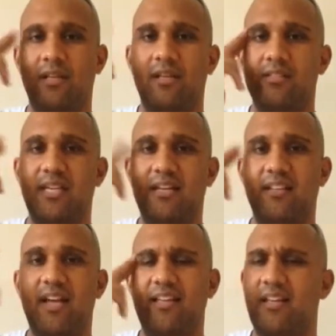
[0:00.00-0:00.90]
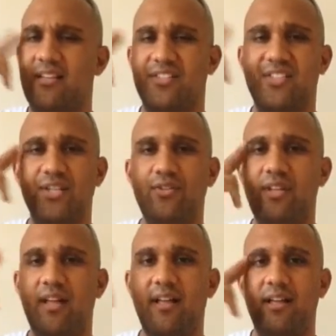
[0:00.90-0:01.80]
side of the eye, it's still
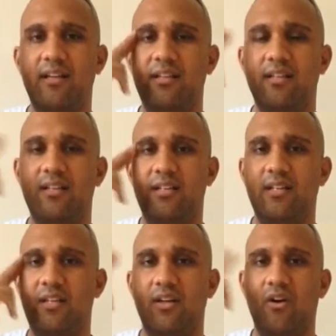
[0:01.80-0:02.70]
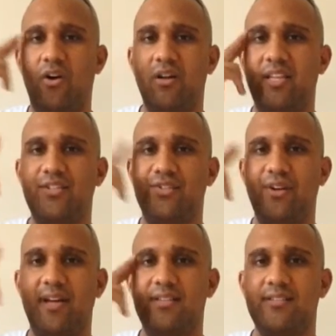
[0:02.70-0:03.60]
there. All this
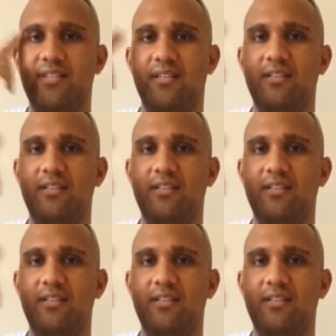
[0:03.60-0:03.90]
stress